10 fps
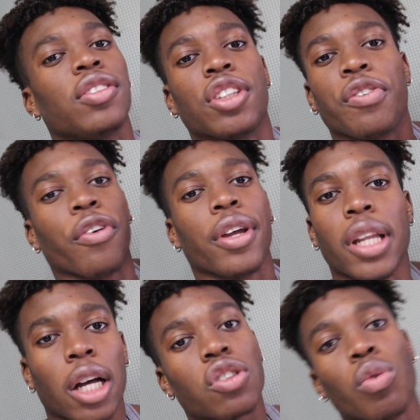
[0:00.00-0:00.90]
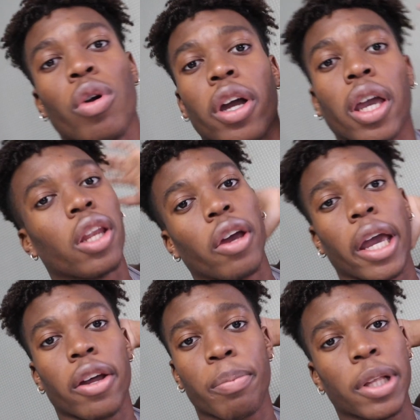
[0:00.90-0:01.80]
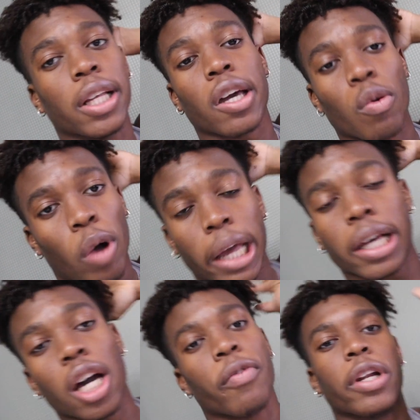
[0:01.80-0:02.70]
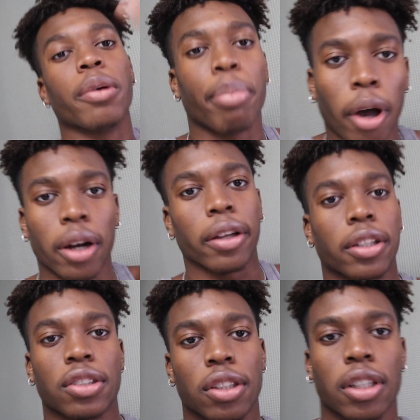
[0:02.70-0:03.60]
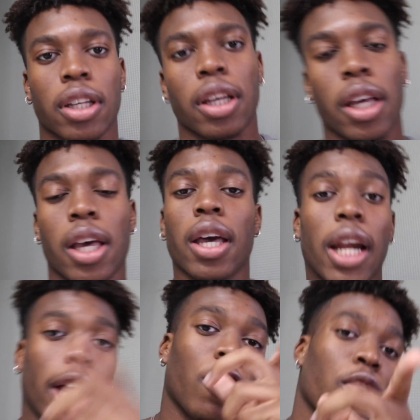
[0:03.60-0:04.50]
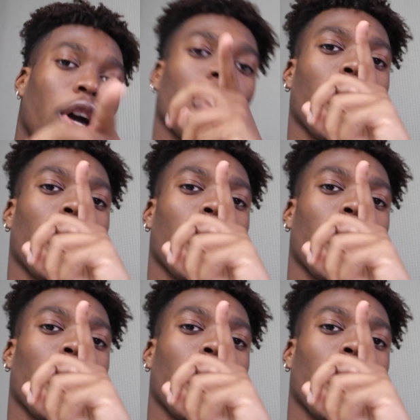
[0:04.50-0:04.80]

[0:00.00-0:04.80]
just for it not to work and your hair to be looking white covered in products. And I know y'all